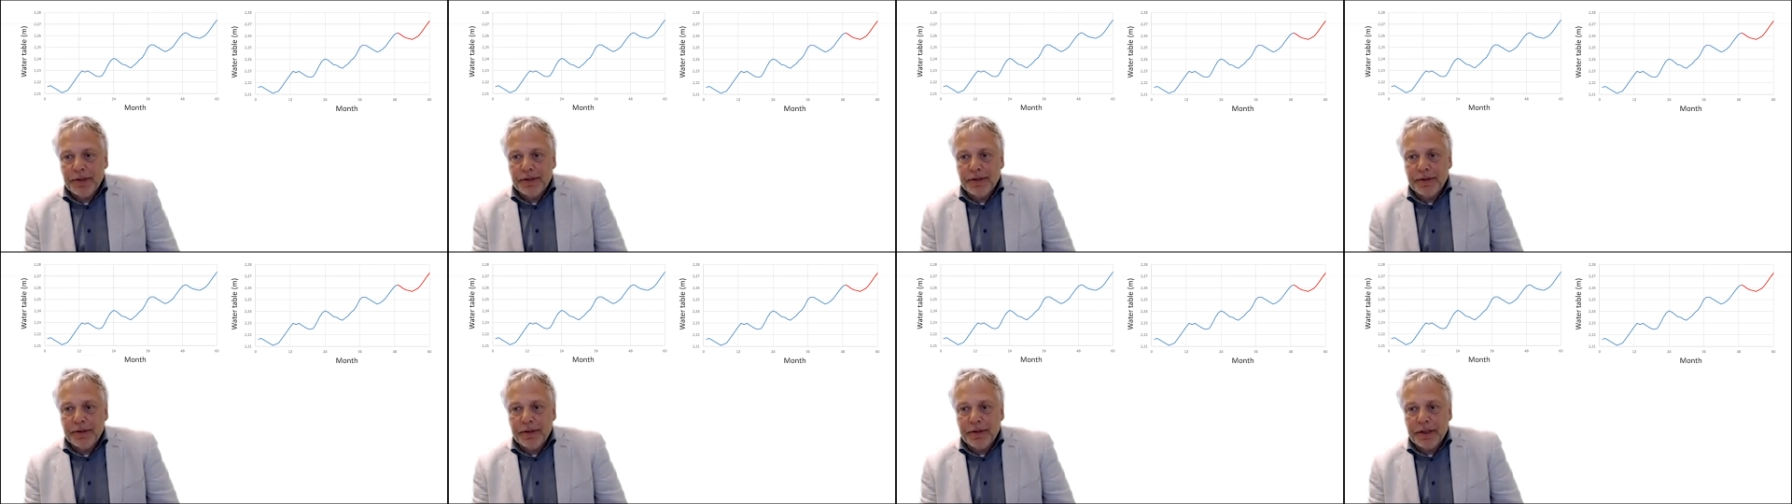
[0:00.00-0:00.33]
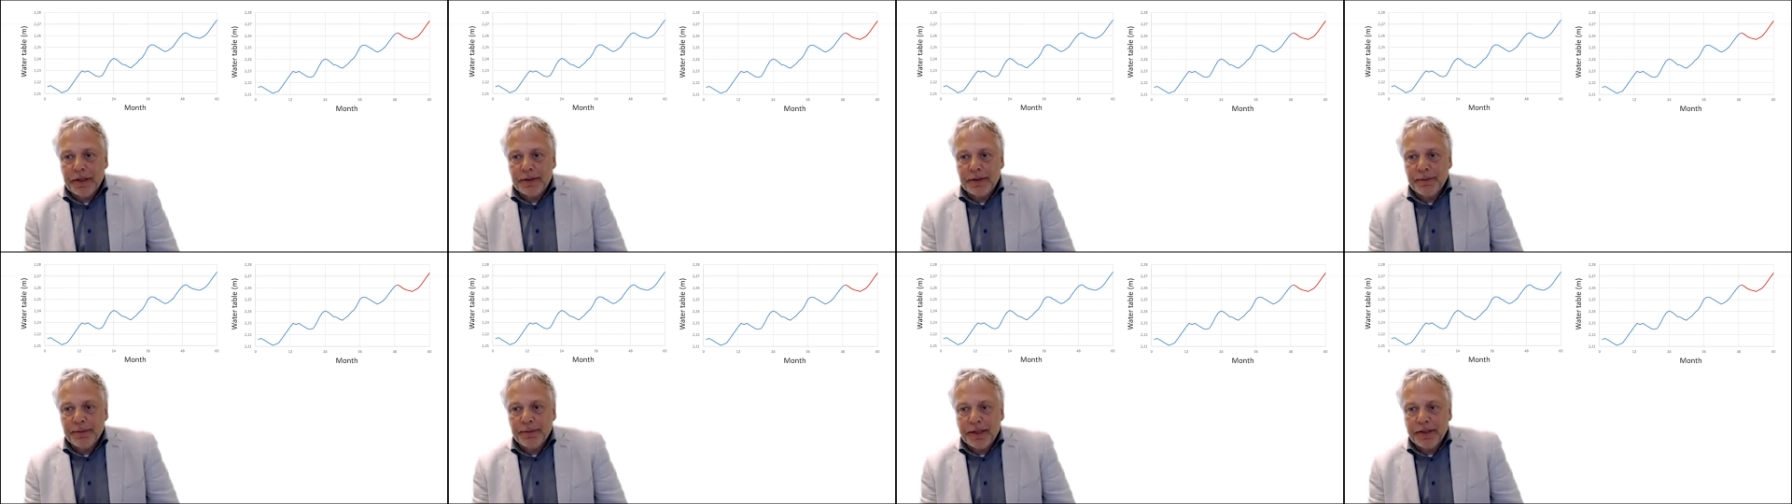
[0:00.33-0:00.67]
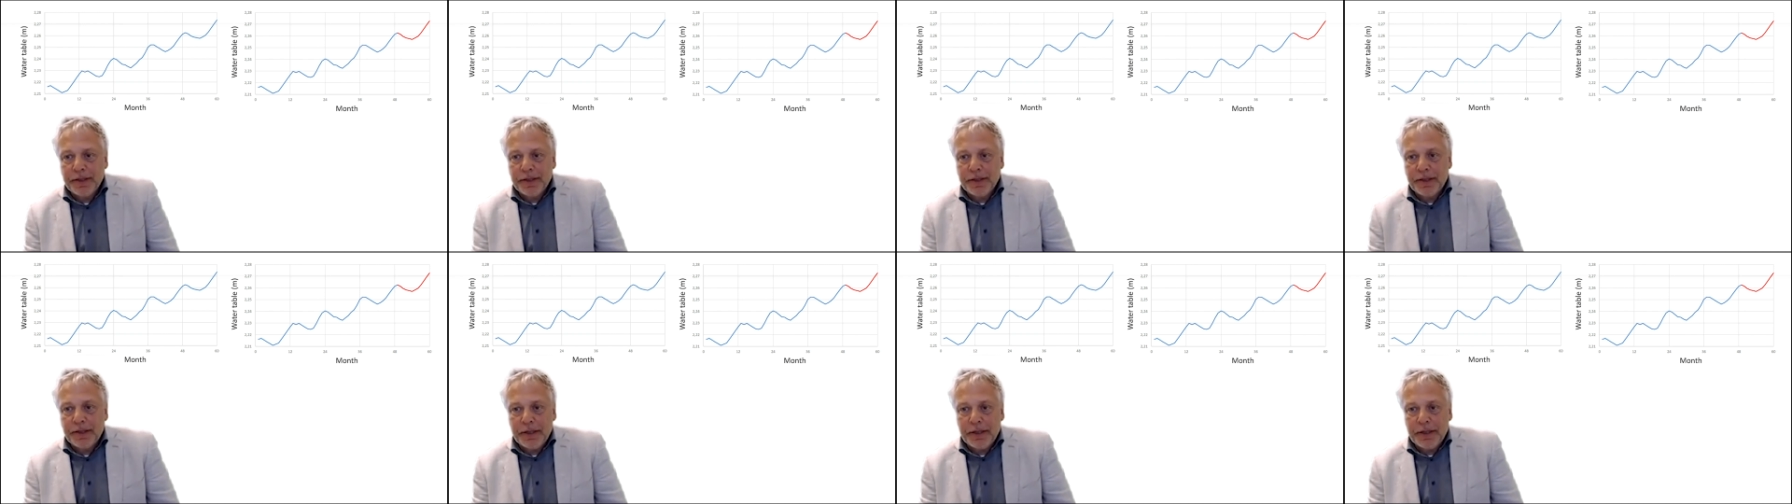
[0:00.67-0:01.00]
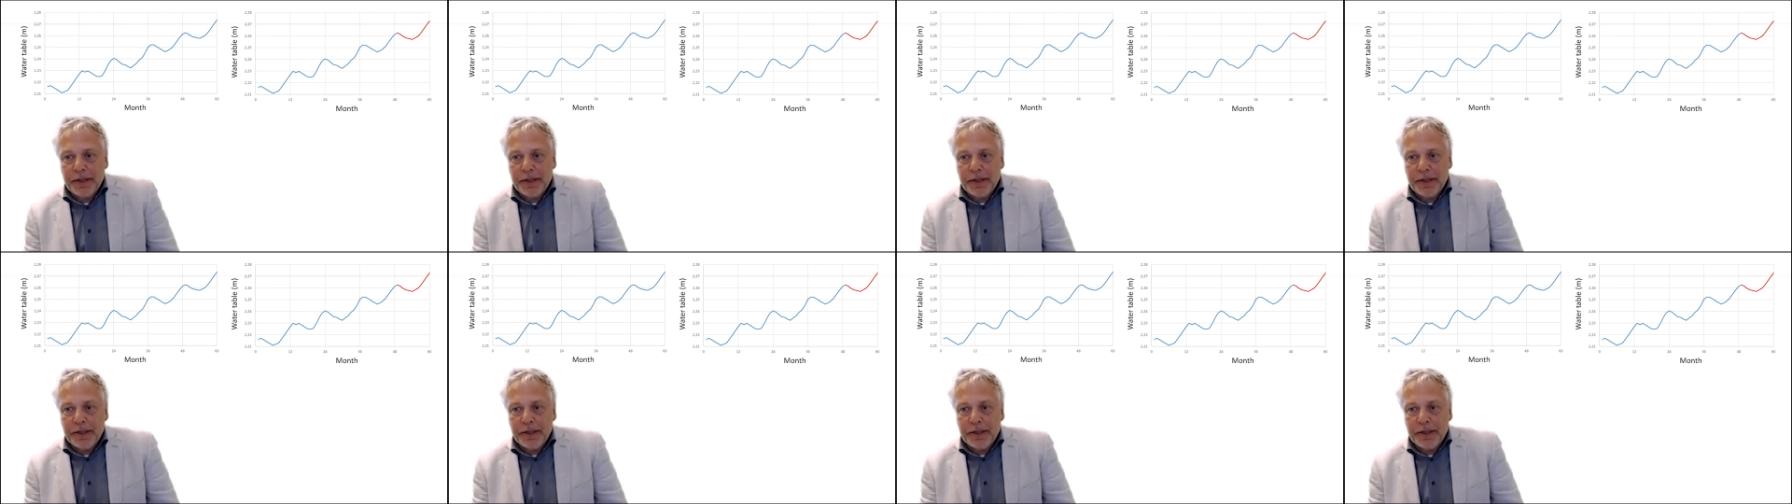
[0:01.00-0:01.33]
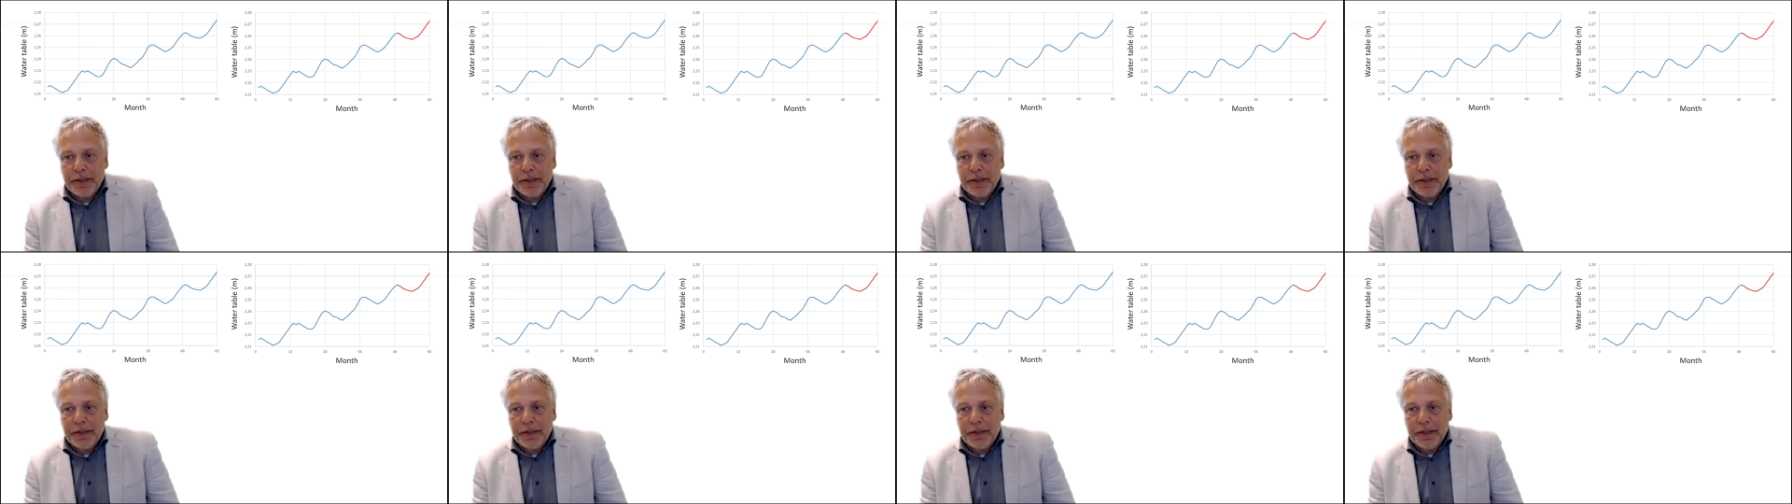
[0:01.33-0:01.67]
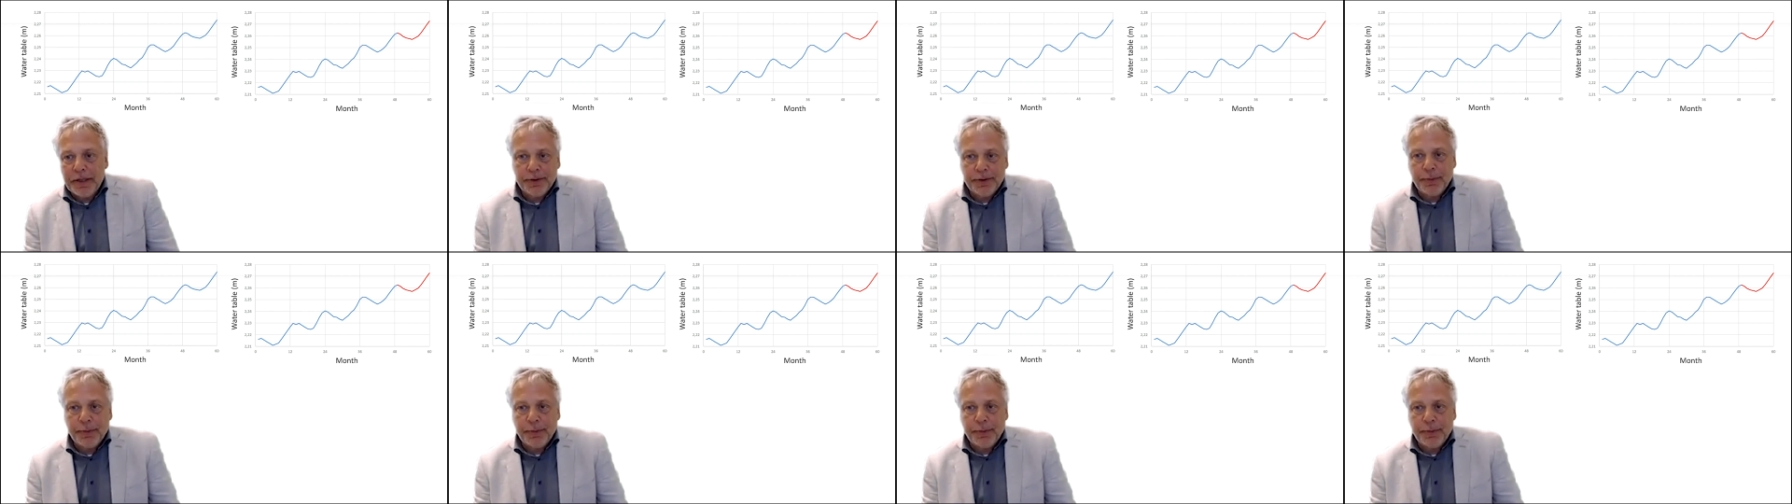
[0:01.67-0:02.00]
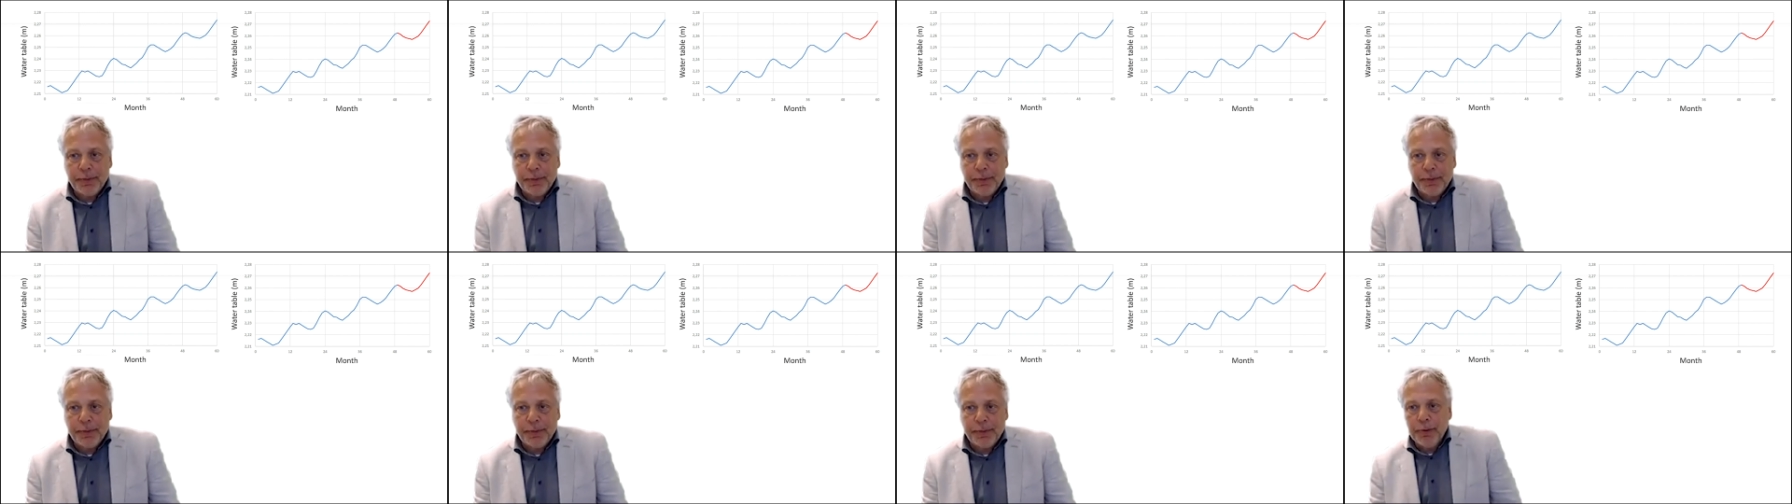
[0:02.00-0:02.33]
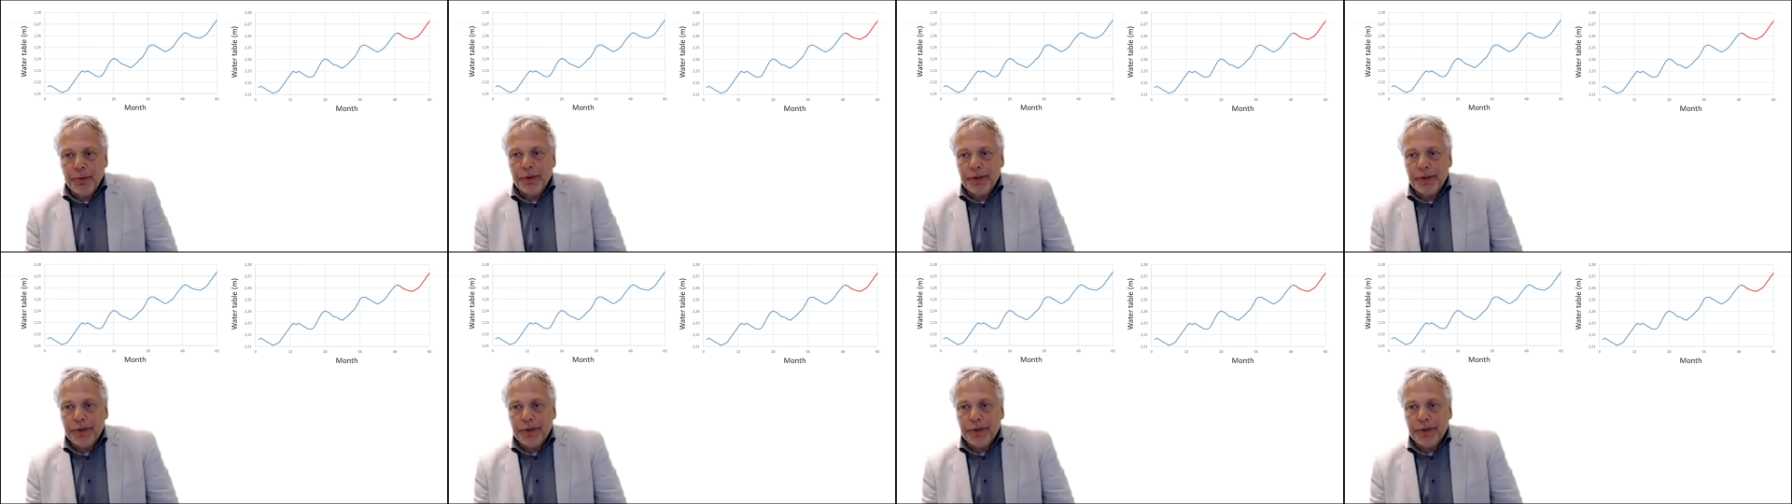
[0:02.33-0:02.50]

the expected increase in the swimming pool,